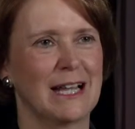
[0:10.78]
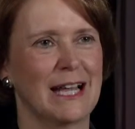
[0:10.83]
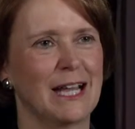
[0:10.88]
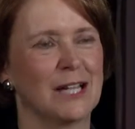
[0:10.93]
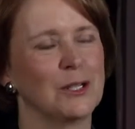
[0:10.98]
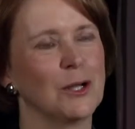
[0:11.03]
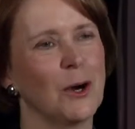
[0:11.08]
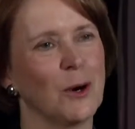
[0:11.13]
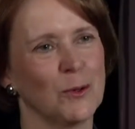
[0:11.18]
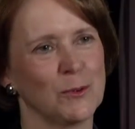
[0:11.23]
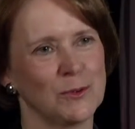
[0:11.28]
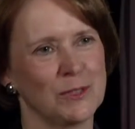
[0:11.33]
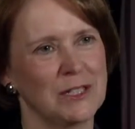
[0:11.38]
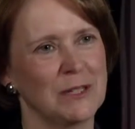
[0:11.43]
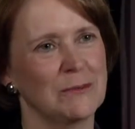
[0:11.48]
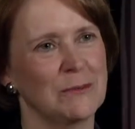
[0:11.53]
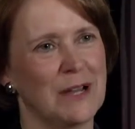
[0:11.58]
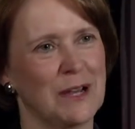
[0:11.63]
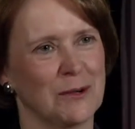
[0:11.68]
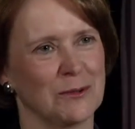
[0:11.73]
and only
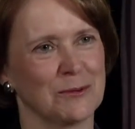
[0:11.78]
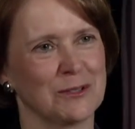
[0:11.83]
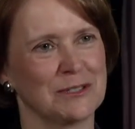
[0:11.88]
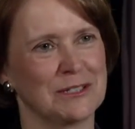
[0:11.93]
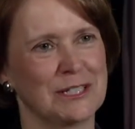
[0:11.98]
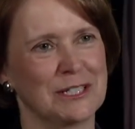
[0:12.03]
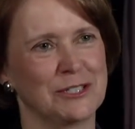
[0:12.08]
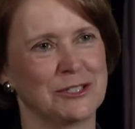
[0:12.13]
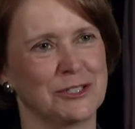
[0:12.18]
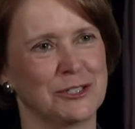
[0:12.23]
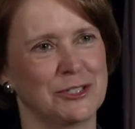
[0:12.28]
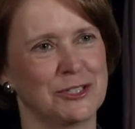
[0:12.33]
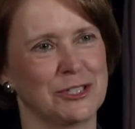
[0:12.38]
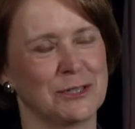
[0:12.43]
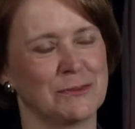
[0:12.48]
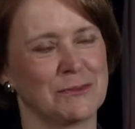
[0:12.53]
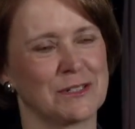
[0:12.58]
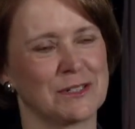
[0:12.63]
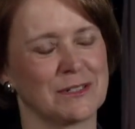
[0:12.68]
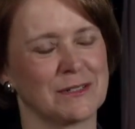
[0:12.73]
about
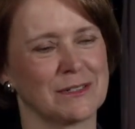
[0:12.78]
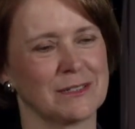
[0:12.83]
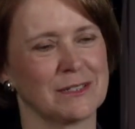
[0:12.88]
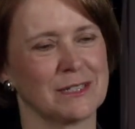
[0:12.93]
relationships.